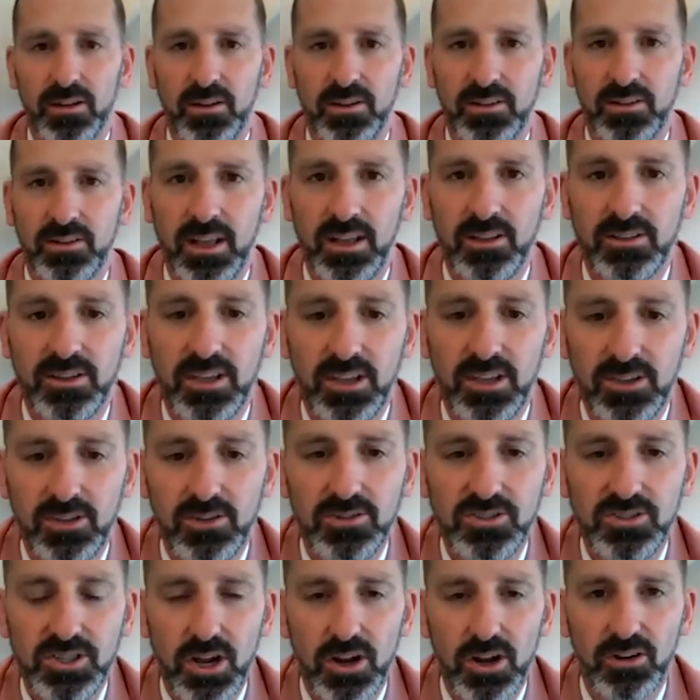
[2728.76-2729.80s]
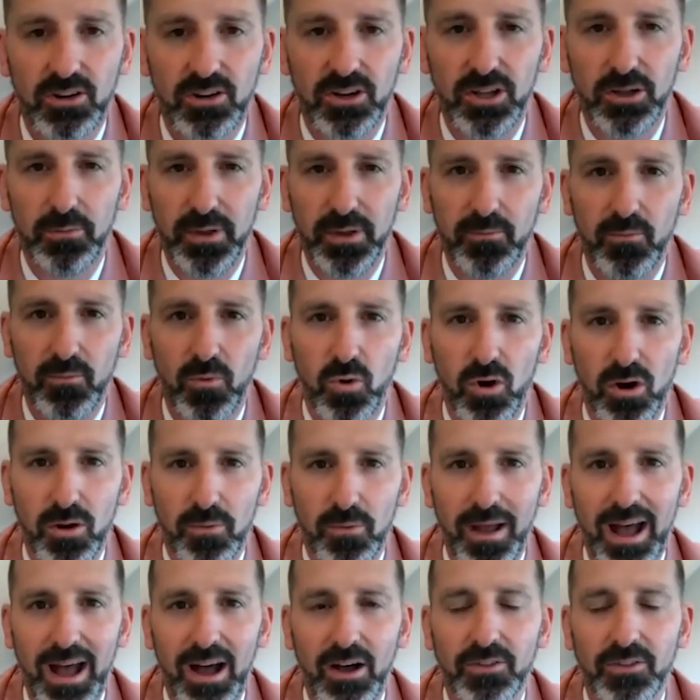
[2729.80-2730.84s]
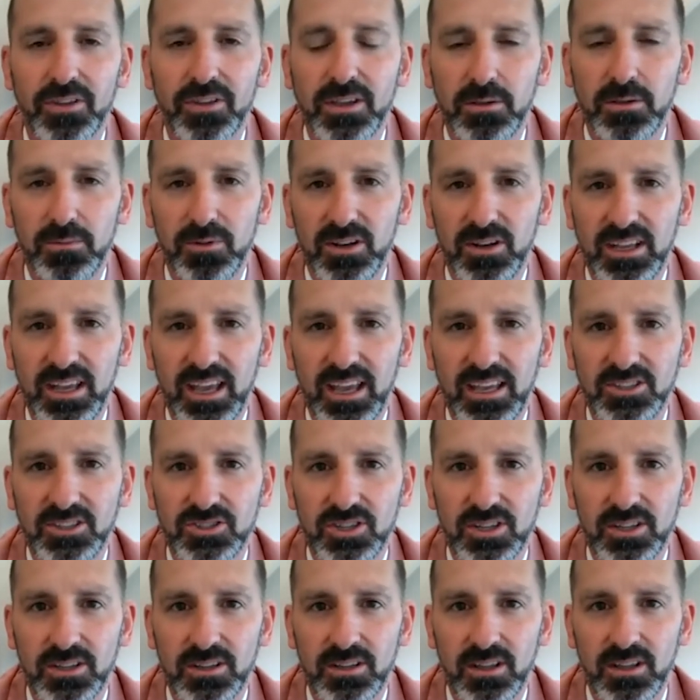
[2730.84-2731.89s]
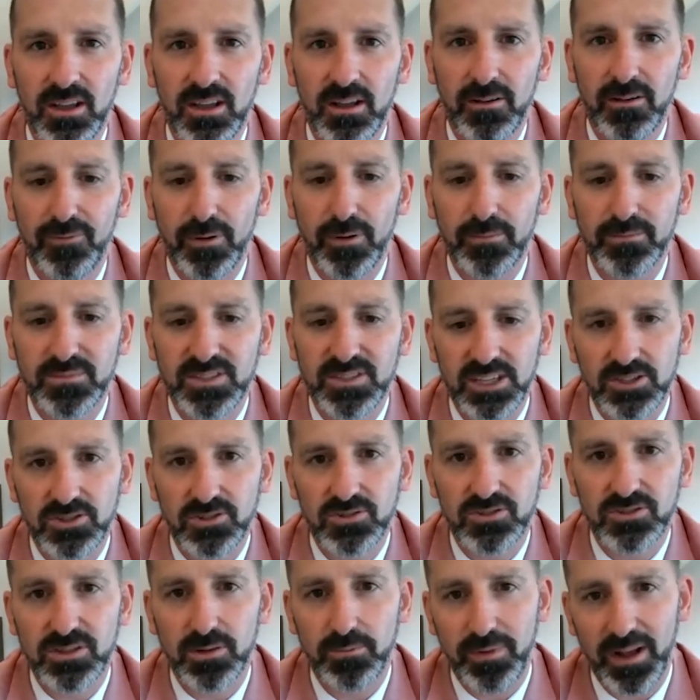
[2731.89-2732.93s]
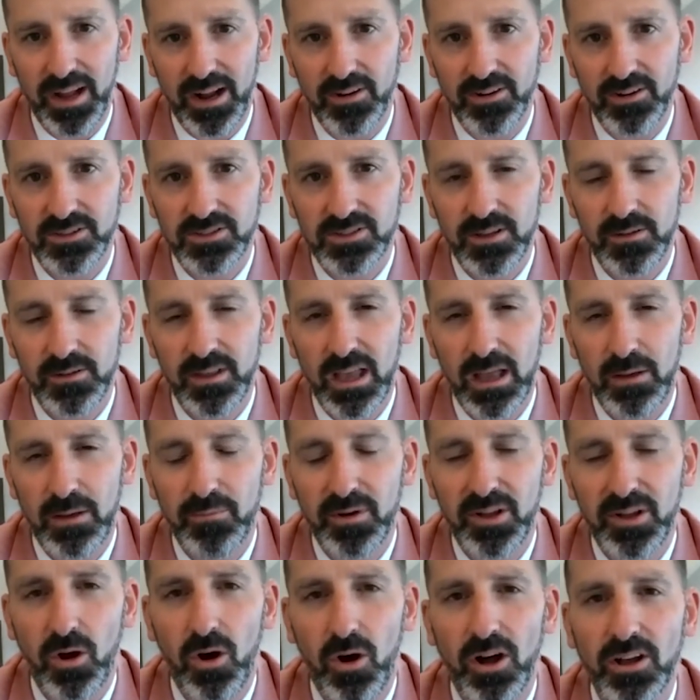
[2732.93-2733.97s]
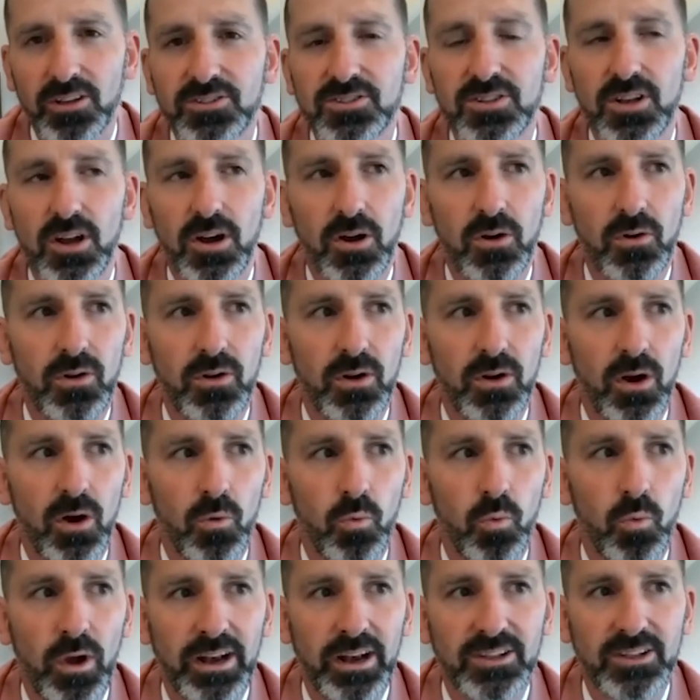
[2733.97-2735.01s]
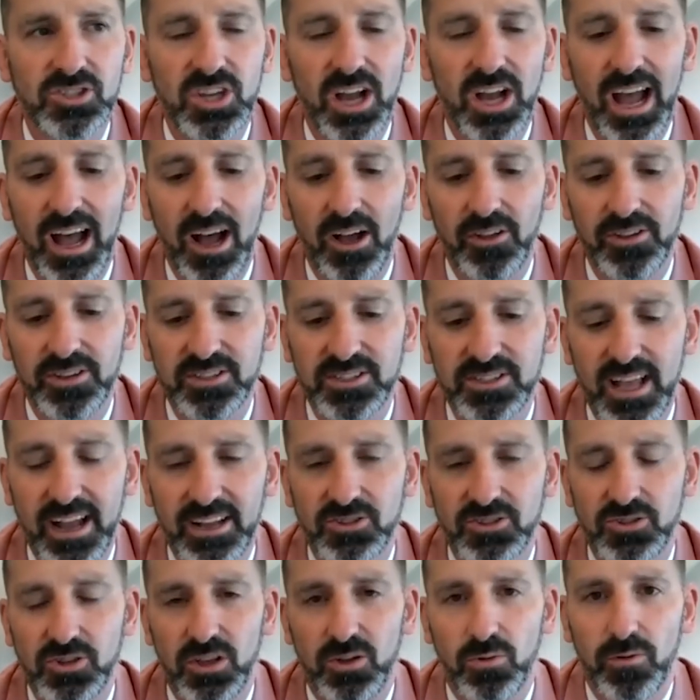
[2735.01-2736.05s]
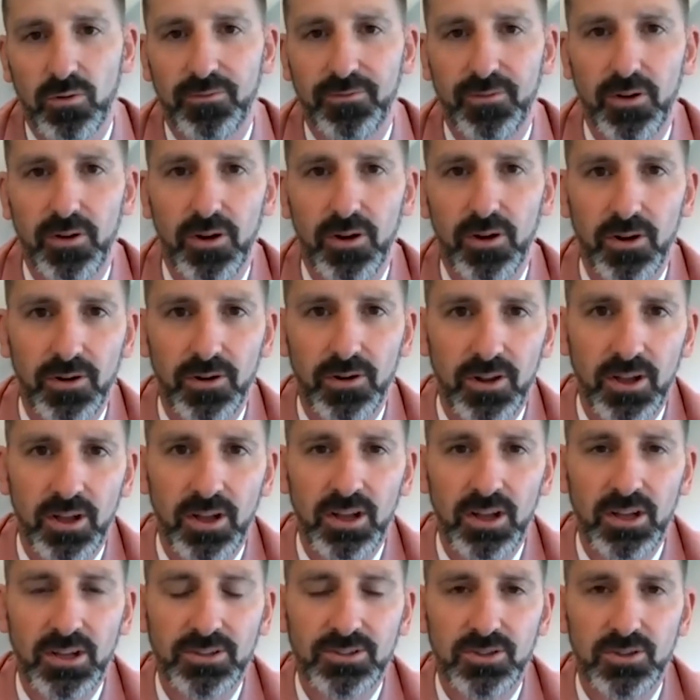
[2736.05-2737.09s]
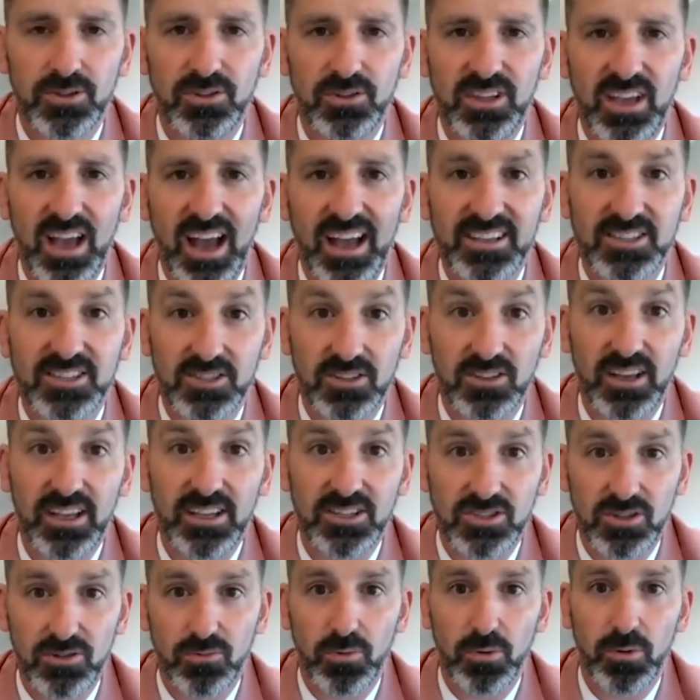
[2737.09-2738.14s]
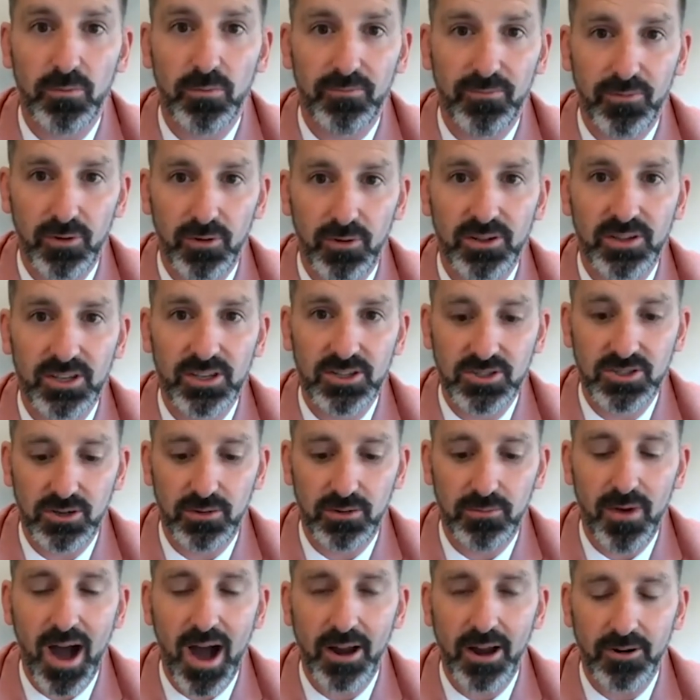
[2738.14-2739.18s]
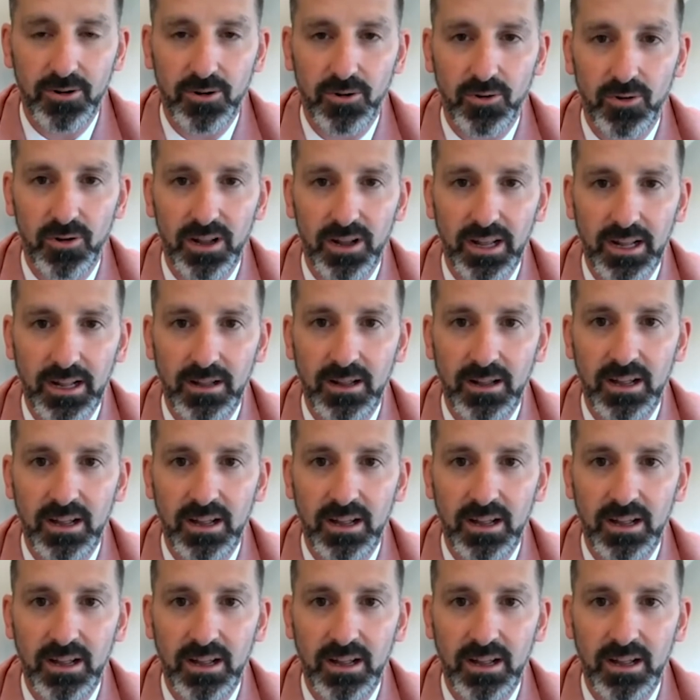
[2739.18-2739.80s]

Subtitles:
can you share a little bit more about the communication from teachers to parents, but also when a child is actually referred to the isolation room for additional monitoring?